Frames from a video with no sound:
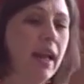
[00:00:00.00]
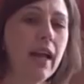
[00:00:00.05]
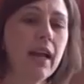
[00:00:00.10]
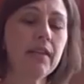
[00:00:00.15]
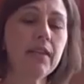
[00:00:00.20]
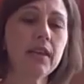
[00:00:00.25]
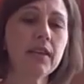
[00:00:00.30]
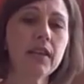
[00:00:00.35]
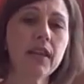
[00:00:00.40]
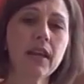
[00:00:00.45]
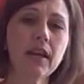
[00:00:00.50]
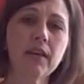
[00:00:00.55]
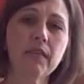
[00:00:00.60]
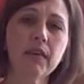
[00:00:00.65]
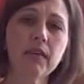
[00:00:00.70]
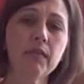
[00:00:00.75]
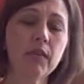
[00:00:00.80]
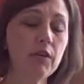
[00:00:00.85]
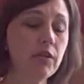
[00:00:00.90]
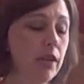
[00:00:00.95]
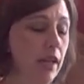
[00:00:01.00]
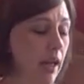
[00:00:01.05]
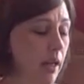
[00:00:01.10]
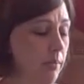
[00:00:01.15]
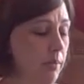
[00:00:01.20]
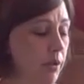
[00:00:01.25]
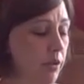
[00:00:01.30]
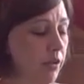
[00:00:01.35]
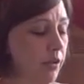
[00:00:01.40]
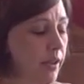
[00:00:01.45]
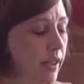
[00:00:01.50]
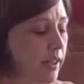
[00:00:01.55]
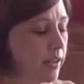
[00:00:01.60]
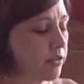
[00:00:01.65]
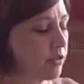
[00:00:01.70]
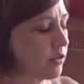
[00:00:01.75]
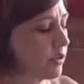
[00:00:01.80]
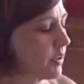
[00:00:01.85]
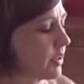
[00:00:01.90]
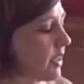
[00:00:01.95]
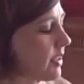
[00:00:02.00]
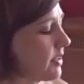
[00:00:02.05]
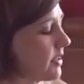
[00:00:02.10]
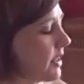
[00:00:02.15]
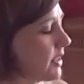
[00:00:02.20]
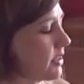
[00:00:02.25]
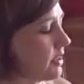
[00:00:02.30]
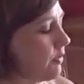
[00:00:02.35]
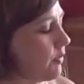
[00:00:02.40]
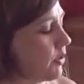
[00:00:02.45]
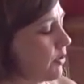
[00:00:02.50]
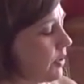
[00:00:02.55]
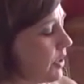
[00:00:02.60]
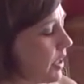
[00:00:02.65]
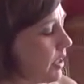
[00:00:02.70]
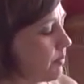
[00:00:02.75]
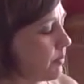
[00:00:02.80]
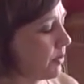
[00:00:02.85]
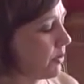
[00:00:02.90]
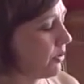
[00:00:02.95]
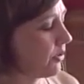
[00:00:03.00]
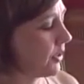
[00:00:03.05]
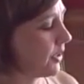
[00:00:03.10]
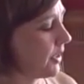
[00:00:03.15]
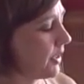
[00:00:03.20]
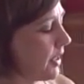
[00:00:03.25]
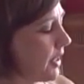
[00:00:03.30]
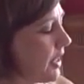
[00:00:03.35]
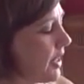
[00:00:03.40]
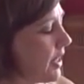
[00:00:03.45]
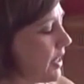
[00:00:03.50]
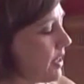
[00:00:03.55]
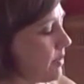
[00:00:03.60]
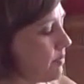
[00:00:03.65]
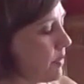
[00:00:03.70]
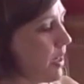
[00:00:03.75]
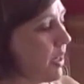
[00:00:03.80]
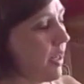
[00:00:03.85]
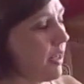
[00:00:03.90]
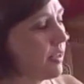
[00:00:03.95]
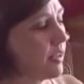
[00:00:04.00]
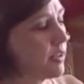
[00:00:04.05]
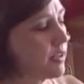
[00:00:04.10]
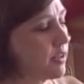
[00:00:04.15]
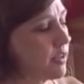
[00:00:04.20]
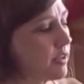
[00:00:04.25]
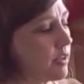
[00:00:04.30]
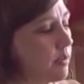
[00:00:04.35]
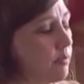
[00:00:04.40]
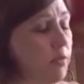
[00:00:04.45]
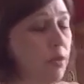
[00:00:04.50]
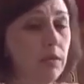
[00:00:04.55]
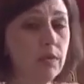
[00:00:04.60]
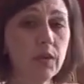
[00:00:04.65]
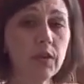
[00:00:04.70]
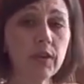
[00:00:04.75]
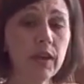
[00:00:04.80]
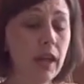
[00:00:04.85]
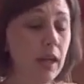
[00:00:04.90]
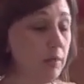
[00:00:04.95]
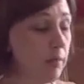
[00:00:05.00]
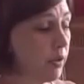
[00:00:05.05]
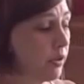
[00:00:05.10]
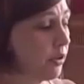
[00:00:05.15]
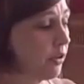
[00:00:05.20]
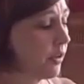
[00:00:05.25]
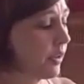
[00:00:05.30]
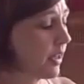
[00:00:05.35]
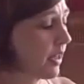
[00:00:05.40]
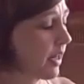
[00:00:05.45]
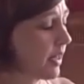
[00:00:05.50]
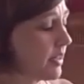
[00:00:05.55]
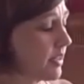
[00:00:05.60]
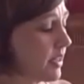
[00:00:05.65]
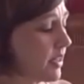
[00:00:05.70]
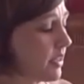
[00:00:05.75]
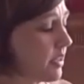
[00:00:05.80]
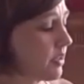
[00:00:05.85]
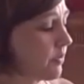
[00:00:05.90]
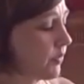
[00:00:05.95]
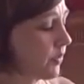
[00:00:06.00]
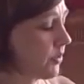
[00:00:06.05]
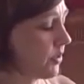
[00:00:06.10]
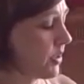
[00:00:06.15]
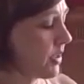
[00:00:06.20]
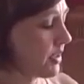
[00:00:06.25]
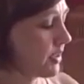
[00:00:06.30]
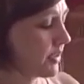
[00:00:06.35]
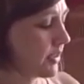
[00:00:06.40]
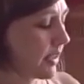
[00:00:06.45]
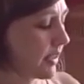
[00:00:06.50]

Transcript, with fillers: And then they have a vocabulary exercise. That's a vocabulary game. This is some more vocabulary ideas for this